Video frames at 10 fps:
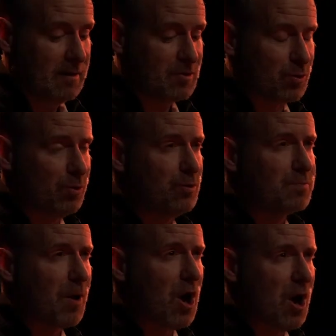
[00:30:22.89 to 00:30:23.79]

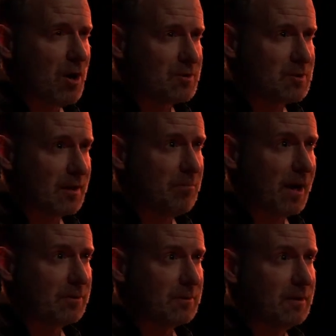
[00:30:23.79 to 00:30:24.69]
Scrooge paused and
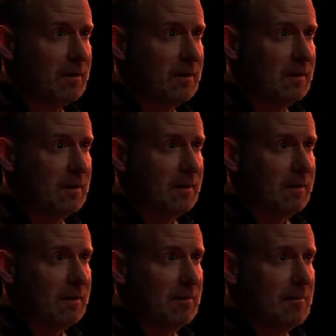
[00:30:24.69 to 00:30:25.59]
muttered,
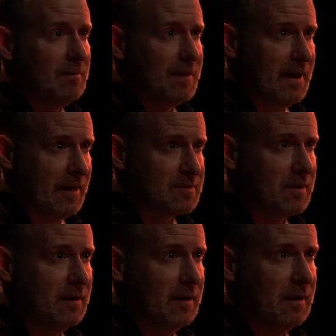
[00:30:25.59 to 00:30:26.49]

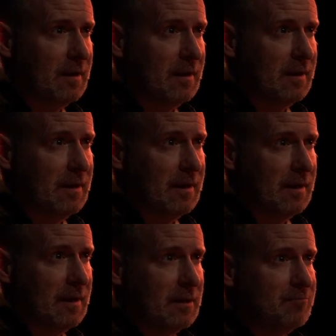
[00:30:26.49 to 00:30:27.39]
"Yes,
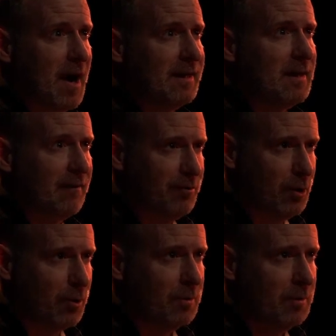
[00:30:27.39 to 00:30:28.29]
my nephew."